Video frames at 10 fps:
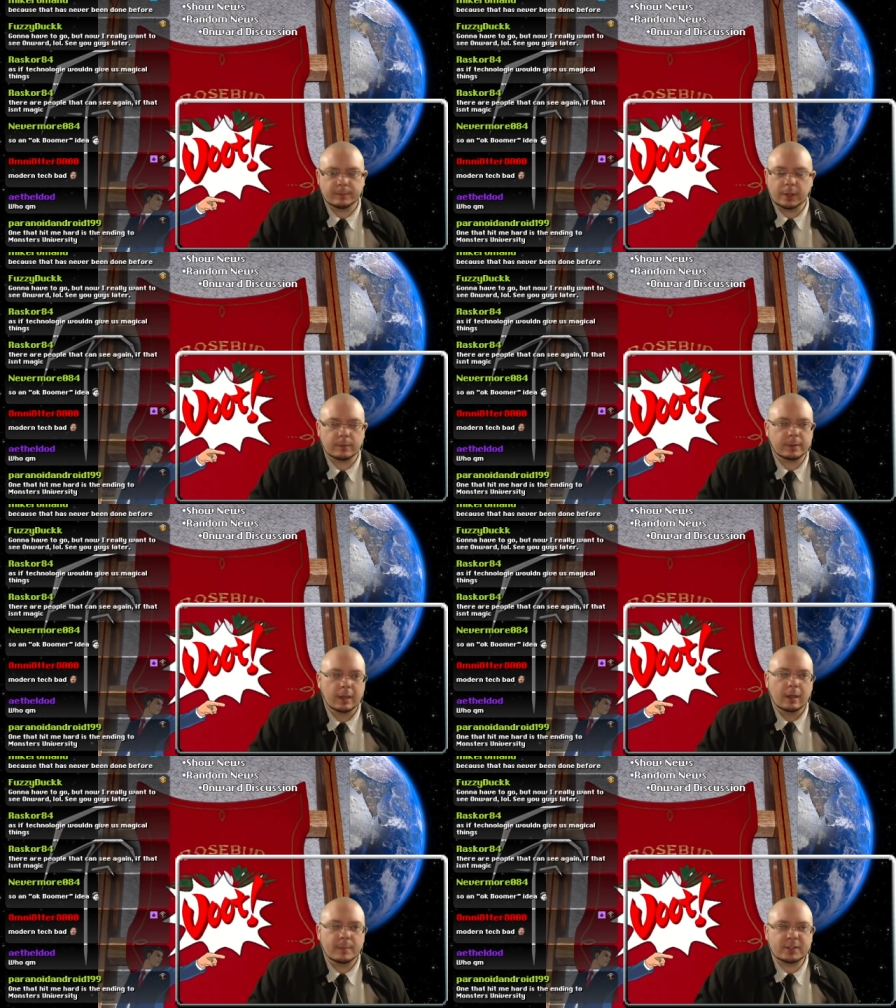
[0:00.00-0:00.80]
You know,
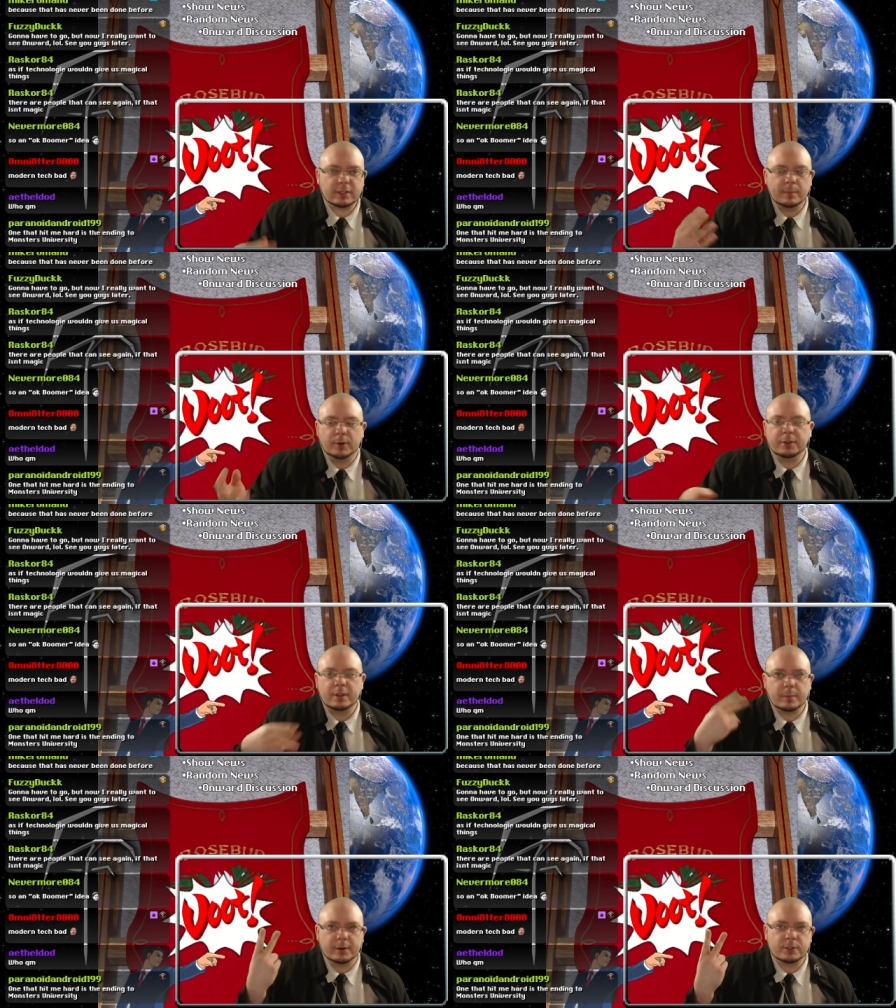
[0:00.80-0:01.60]
basically, both of
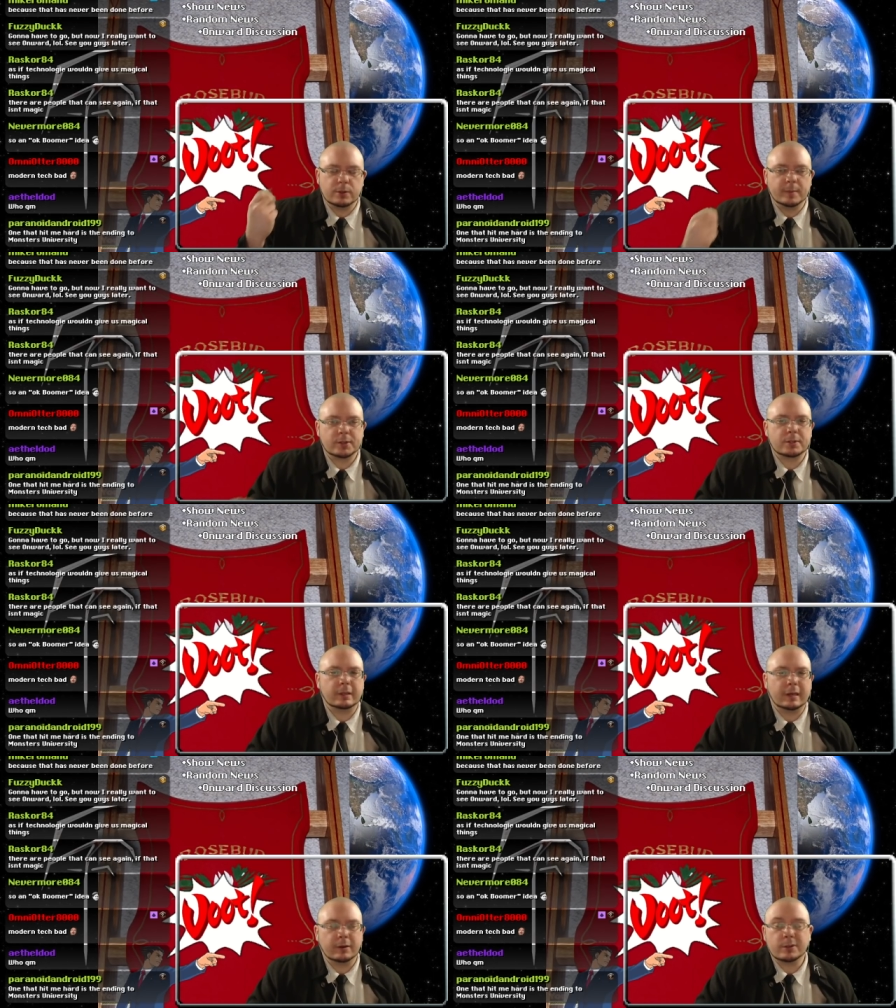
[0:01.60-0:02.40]
them are two-dimensional
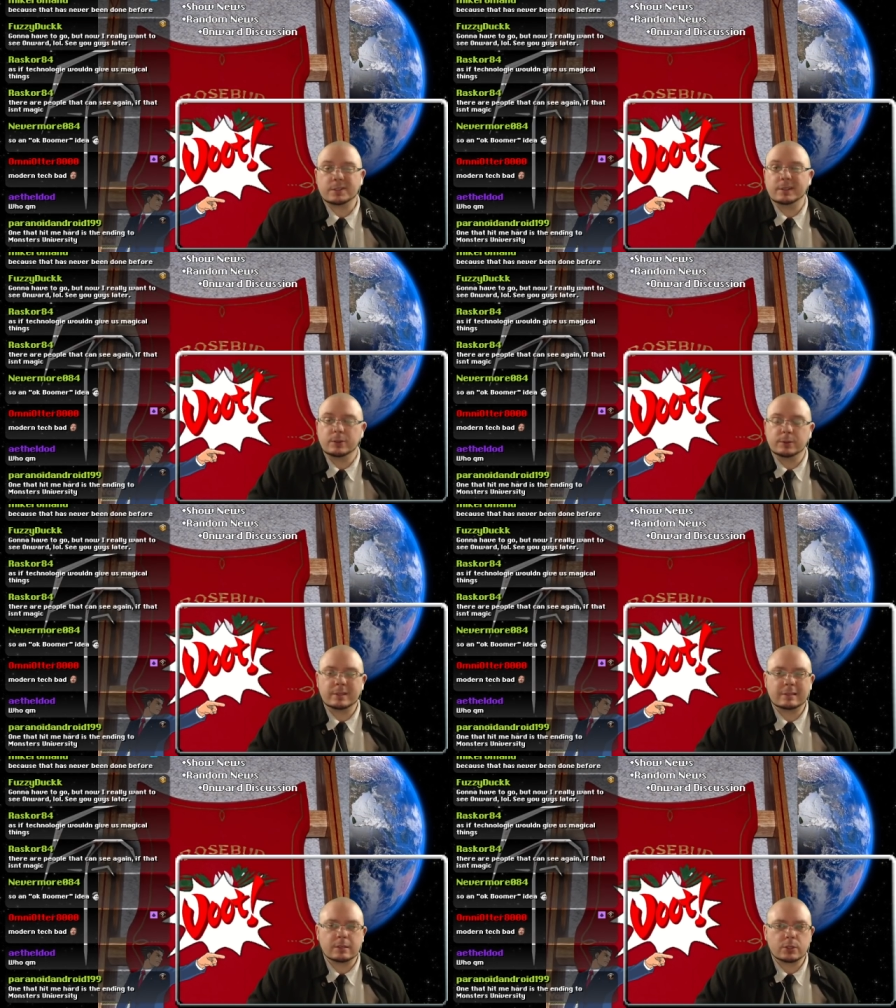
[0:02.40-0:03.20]
characters, and they do a
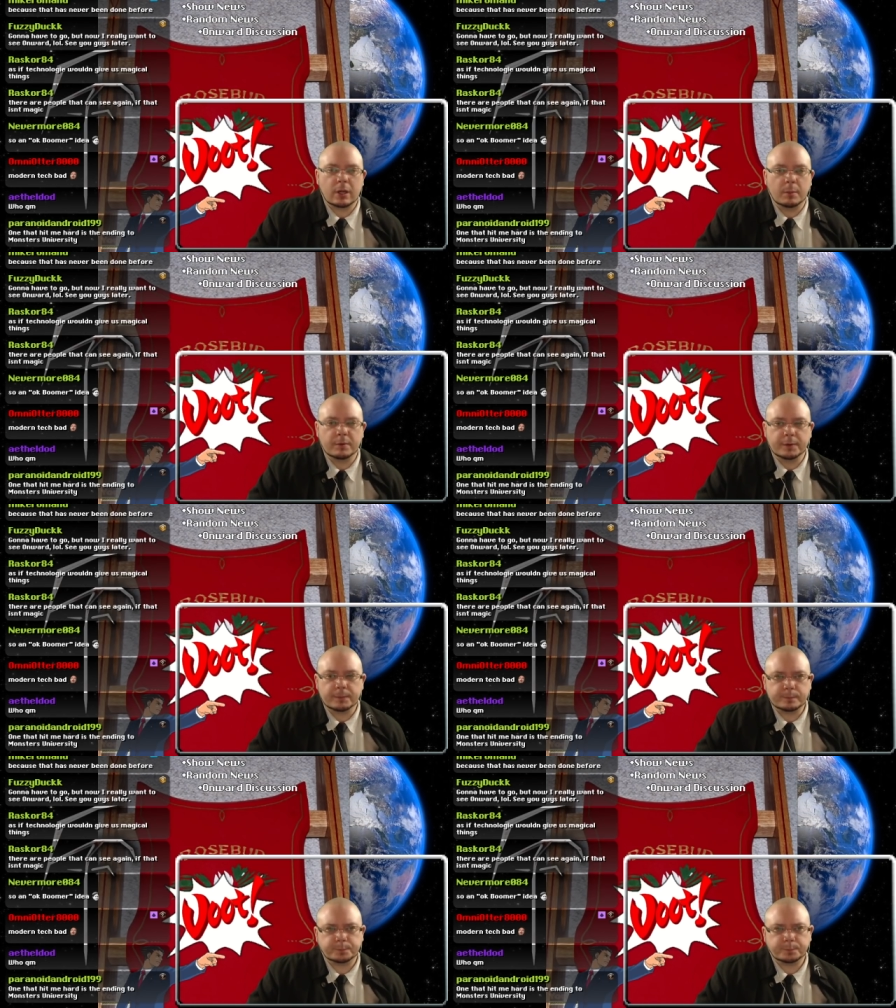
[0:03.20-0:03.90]
decent job of it.